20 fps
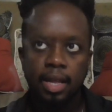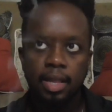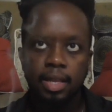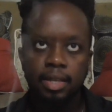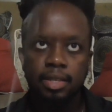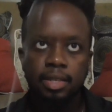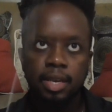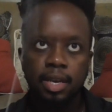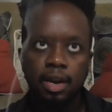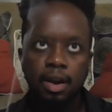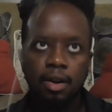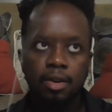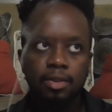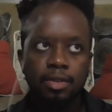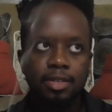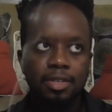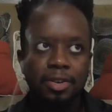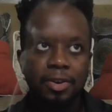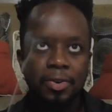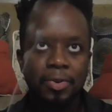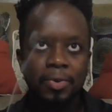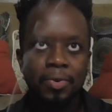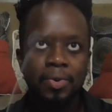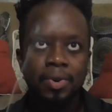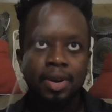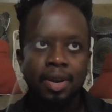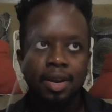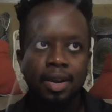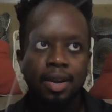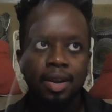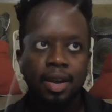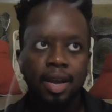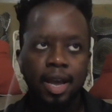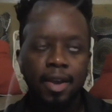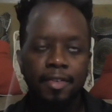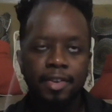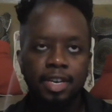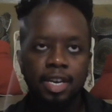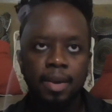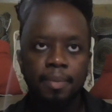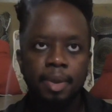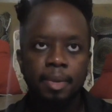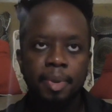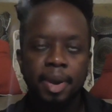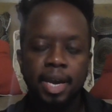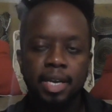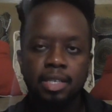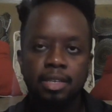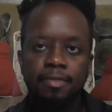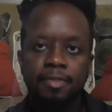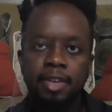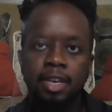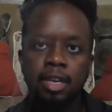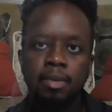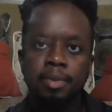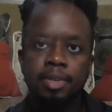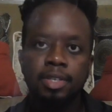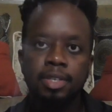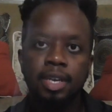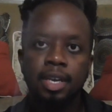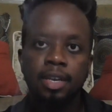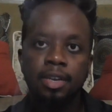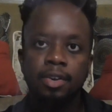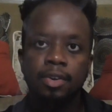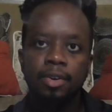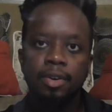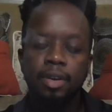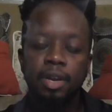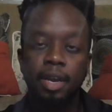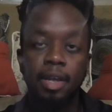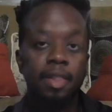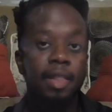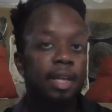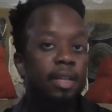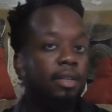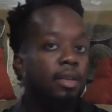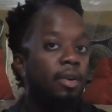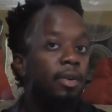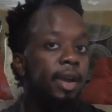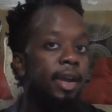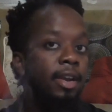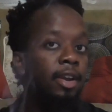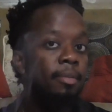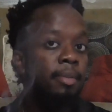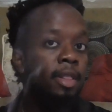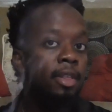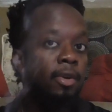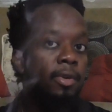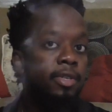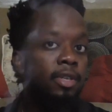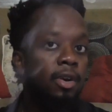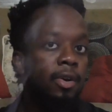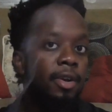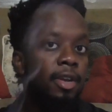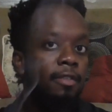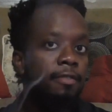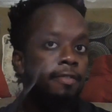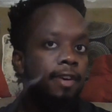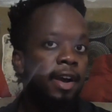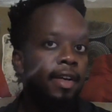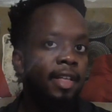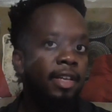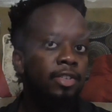Let's say also every time you pass a vending machine, you're and okay, your mother always calling you fat.